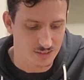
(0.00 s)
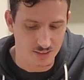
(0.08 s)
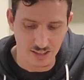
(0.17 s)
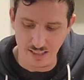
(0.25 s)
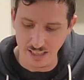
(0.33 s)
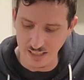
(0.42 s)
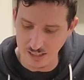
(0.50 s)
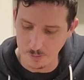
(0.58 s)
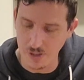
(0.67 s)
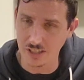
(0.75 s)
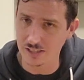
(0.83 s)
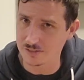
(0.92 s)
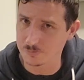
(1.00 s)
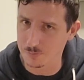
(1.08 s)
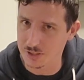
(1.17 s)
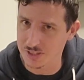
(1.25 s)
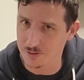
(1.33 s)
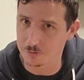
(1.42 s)
the itty bitty
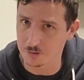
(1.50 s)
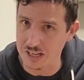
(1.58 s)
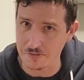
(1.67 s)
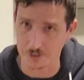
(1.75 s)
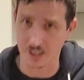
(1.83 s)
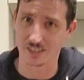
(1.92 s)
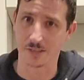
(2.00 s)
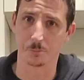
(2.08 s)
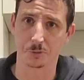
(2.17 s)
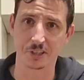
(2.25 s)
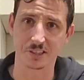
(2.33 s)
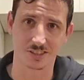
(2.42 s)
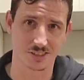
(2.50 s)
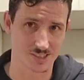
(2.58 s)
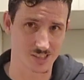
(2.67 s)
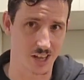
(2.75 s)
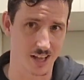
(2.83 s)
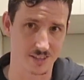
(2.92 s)
bits of flavor that they bring to the
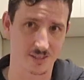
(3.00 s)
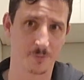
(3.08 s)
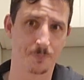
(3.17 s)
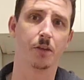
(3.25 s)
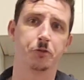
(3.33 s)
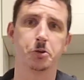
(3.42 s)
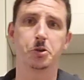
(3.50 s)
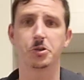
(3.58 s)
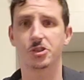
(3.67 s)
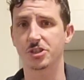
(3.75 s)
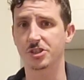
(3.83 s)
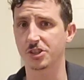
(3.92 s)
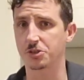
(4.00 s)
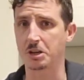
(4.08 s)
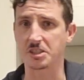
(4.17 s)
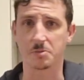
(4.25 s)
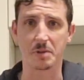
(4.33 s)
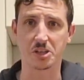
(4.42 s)
sauce. If you use just a
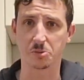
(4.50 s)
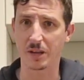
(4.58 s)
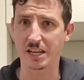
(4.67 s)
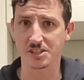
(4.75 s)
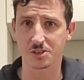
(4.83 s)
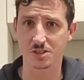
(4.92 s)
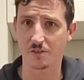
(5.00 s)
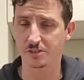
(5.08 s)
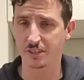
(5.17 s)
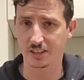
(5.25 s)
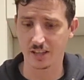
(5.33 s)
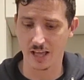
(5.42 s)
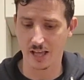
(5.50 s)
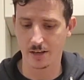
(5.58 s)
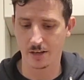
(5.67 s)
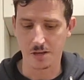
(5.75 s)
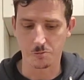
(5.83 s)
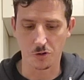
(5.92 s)
straight tomato paste or something like that,
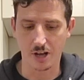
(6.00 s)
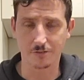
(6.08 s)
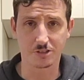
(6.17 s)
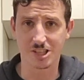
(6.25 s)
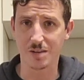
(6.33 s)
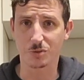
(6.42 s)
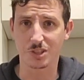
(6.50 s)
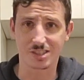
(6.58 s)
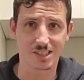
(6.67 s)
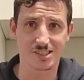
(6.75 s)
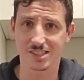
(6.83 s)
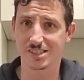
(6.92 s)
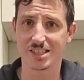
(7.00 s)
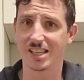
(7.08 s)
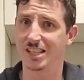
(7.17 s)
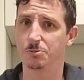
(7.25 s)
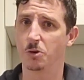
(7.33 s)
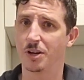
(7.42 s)
it won't have the same consistency
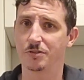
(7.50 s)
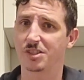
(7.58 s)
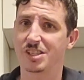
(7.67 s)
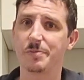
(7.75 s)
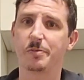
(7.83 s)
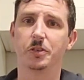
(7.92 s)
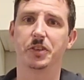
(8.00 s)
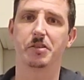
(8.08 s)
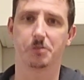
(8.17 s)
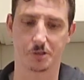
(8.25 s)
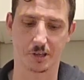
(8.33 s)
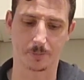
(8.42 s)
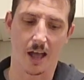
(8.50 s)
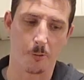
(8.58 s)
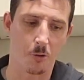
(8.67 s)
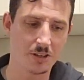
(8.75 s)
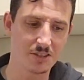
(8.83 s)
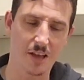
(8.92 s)
and it won't have the same flavoring. I
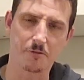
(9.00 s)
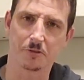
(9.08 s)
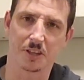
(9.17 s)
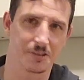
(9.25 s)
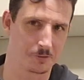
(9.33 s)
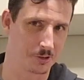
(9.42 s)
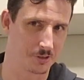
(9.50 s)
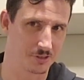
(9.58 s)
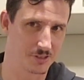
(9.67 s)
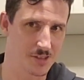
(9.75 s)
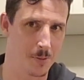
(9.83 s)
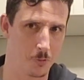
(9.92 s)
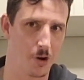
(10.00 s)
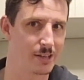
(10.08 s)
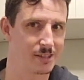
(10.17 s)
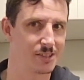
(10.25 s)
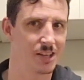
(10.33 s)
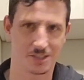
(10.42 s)
want that flavor
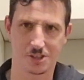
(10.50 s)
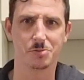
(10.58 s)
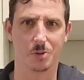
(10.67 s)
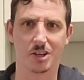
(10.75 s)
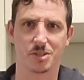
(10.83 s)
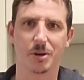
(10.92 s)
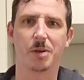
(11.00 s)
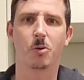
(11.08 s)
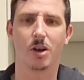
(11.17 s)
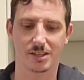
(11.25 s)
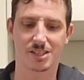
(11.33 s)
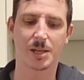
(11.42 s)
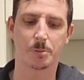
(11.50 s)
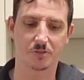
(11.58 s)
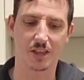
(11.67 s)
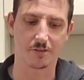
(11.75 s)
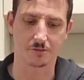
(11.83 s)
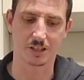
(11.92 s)
somewhat, not too much, but I want some of
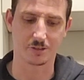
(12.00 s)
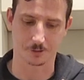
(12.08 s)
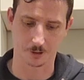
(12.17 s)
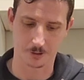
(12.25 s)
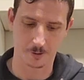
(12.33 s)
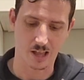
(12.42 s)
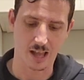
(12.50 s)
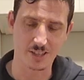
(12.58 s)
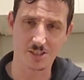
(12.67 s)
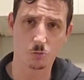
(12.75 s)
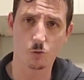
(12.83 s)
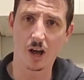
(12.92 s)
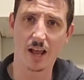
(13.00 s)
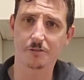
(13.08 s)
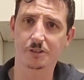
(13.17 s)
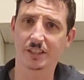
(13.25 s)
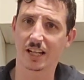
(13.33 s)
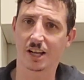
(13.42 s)
that flavor. I just don't want
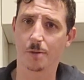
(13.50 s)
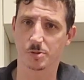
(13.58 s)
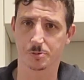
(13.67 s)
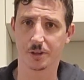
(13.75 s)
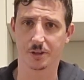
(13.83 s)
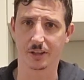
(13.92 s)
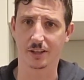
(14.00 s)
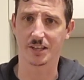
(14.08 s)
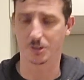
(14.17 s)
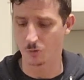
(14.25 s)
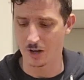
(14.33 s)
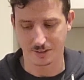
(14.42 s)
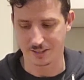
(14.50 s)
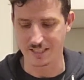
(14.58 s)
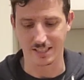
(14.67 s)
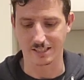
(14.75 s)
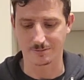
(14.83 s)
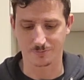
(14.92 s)
everything that comes with it. I don't want
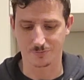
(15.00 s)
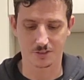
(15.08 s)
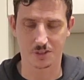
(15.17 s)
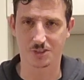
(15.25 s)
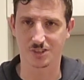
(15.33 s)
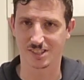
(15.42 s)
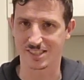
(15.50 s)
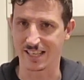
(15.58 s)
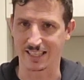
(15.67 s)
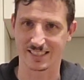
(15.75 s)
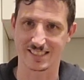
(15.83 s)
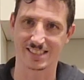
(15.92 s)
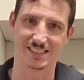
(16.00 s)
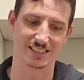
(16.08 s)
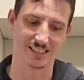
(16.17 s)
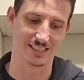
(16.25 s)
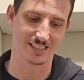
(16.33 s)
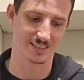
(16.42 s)
the little sticks and
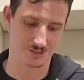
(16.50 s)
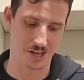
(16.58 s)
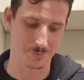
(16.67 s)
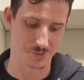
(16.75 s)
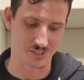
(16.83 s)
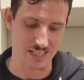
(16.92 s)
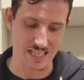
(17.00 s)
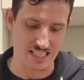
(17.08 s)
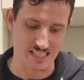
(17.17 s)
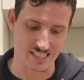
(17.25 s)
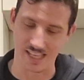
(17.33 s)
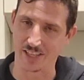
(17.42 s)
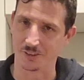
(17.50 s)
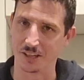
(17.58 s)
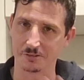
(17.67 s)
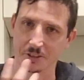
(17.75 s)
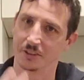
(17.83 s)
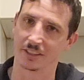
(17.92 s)
the dumb seeds that are in
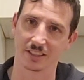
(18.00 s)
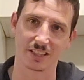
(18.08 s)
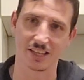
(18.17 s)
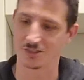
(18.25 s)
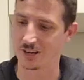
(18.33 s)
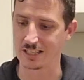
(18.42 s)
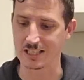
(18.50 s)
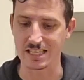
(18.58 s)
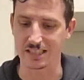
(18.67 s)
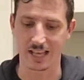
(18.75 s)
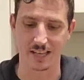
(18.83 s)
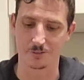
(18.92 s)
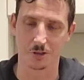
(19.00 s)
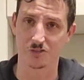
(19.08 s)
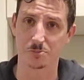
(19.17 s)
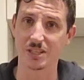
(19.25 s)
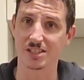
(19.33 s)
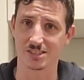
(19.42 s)
everything that I try to eat that involves
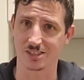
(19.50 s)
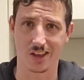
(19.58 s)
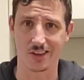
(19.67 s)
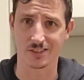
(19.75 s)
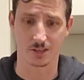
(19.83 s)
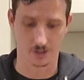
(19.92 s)
pizza sauce.